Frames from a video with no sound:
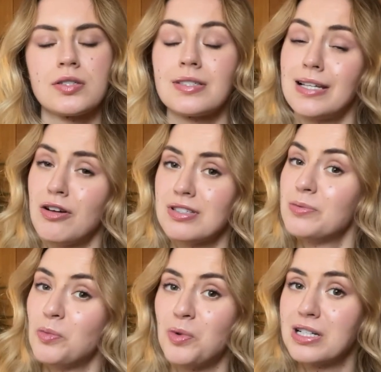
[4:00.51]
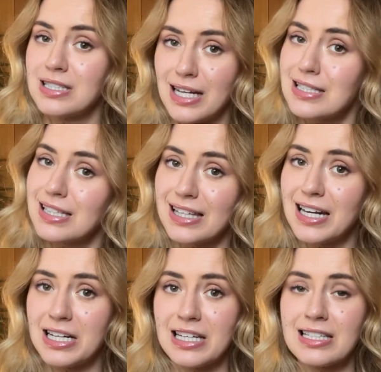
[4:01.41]
sounds a bit more disgusting than
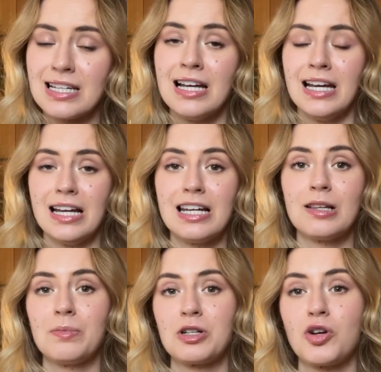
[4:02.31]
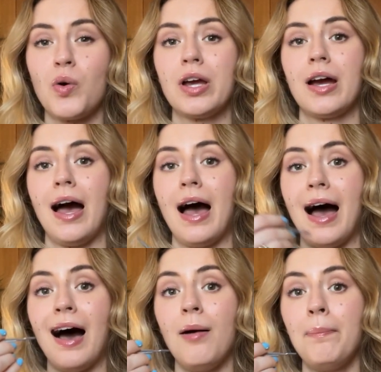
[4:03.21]
it is, a little bit going
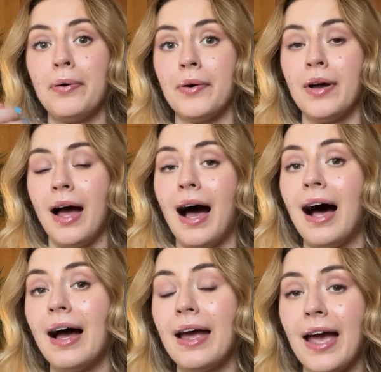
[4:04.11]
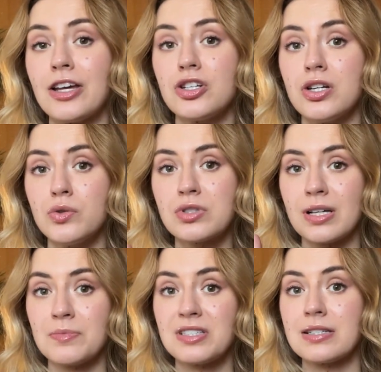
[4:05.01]
up, I actually use
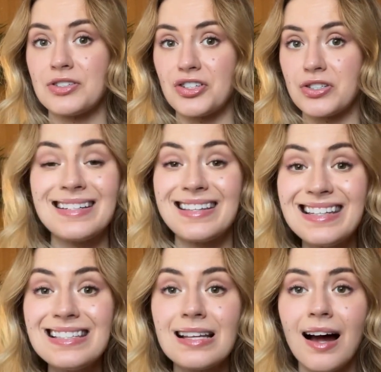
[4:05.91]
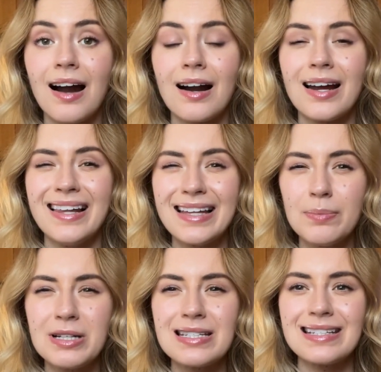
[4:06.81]
some scissors. These are a little
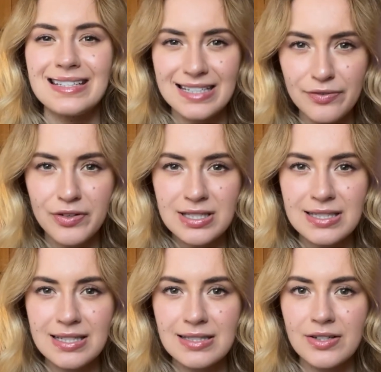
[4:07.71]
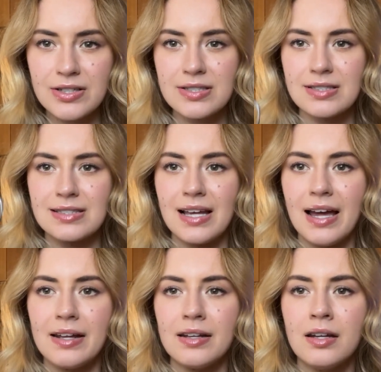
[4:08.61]
bit different scissors
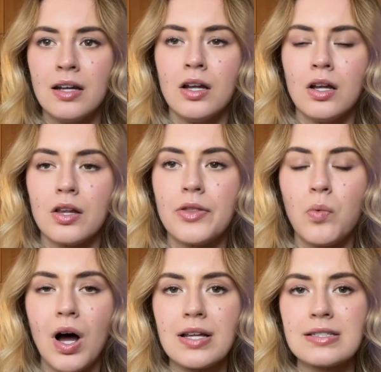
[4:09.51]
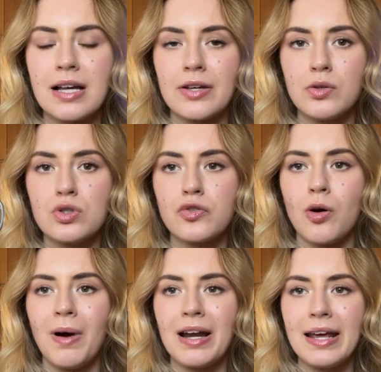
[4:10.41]
than the ones I use for
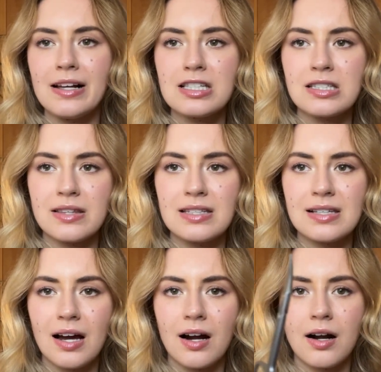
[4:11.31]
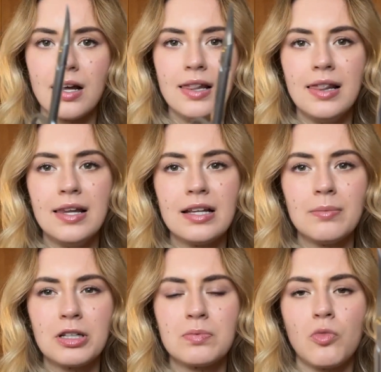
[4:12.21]
my nails. These are a little
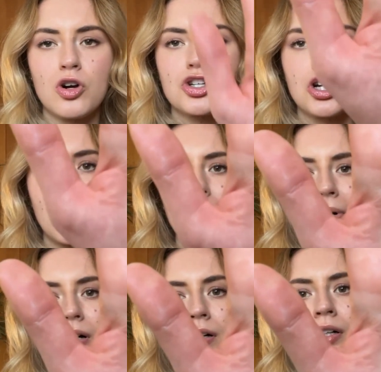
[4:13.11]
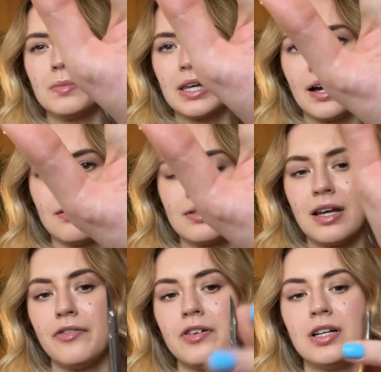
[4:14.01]
bit more sharper. Yeah,
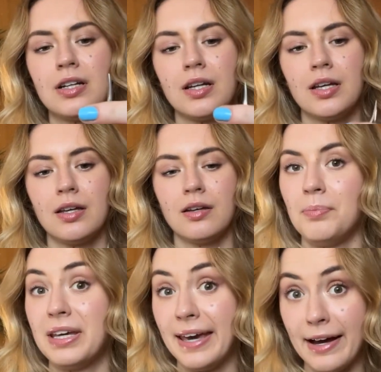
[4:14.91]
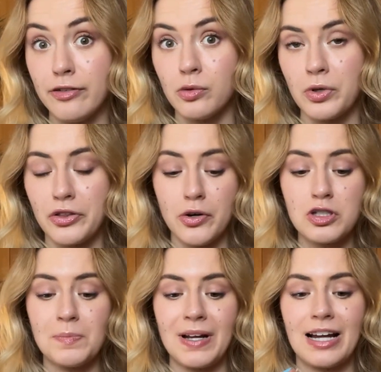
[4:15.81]
definitely be careful with those,
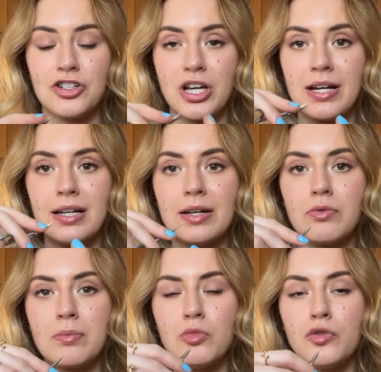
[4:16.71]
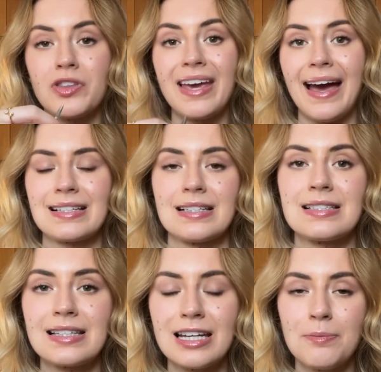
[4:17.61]
but I gently remove the excess
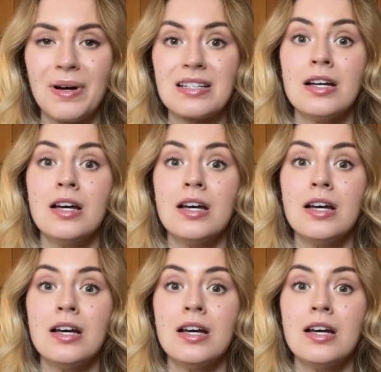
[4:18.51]
skin. But